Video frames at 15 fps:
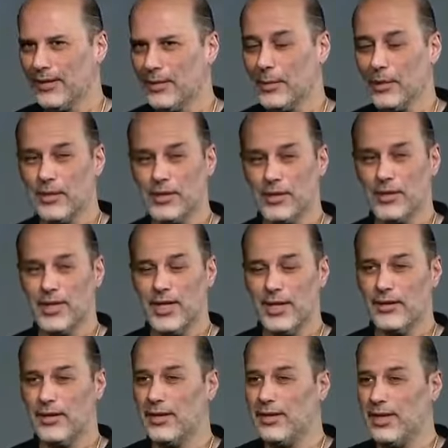Is it because they're
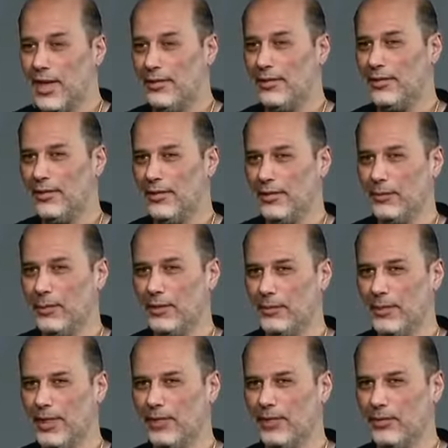scared to death of what it
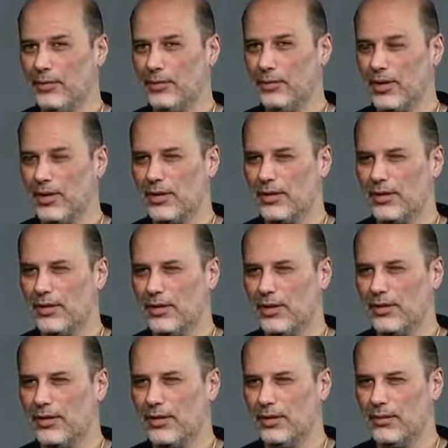means to walk the
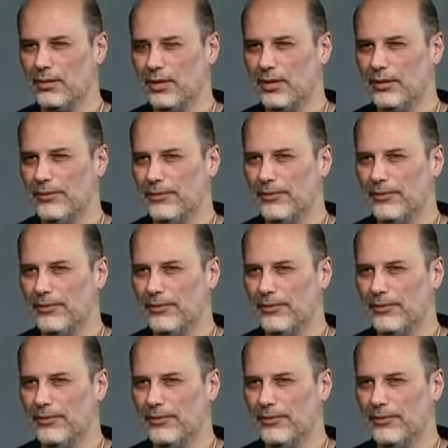Siddhartha road?